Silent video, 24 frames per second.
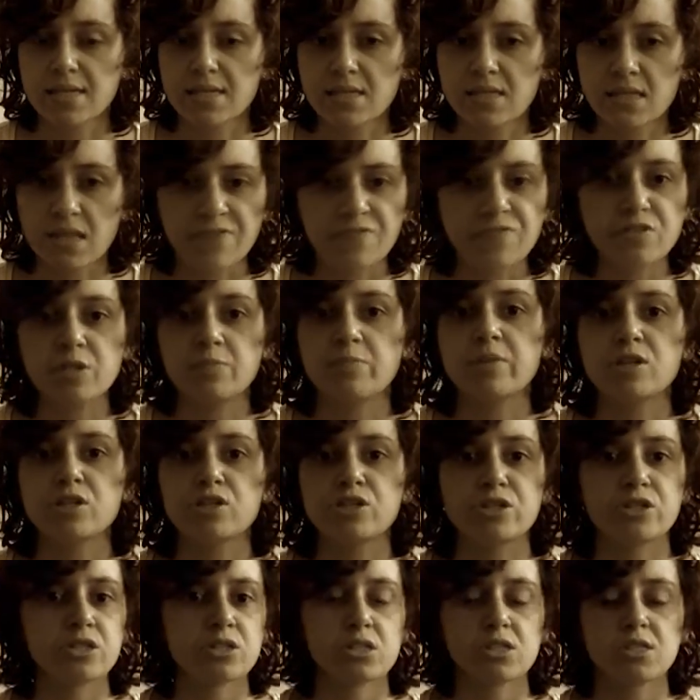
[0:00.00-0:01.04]
and safety
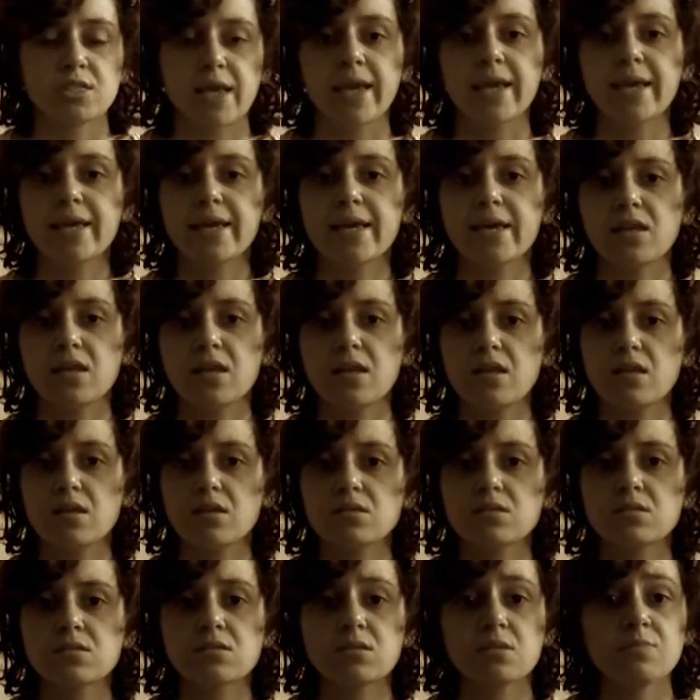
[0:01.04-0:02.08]
measures
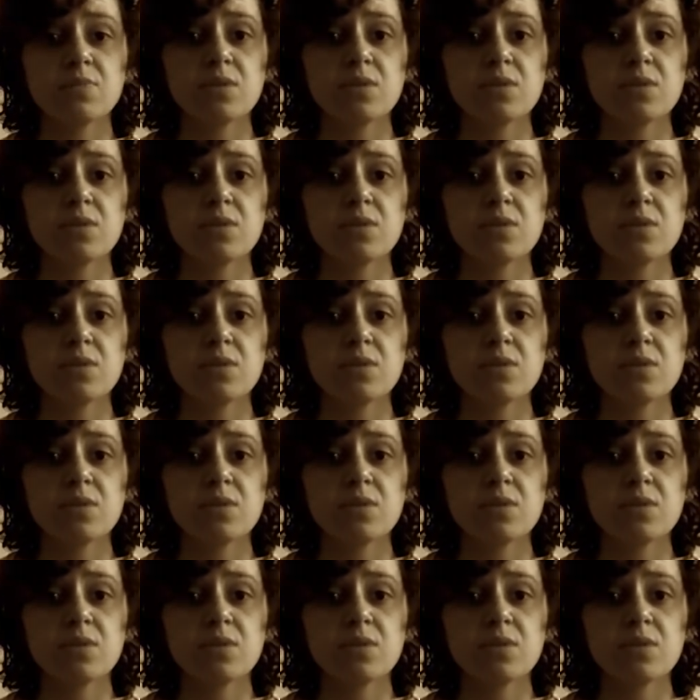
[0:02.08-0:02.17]
taken.